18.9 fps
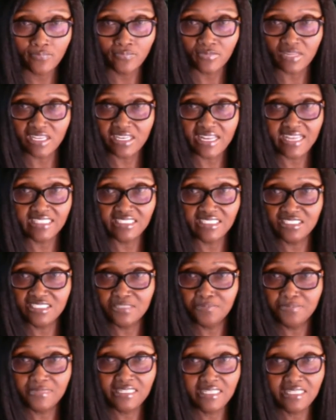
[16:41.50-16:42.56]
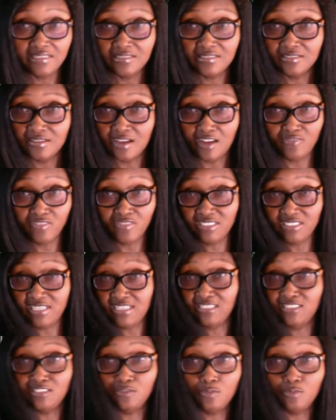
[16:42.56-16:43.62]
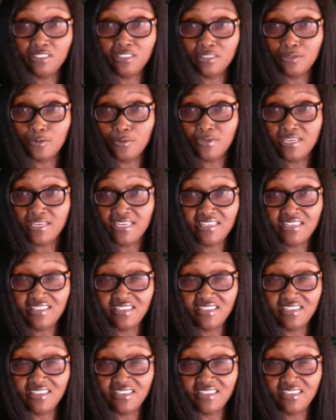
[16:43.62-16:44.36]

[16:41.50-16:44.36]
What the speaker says: And that's just me in the conversations with the queen.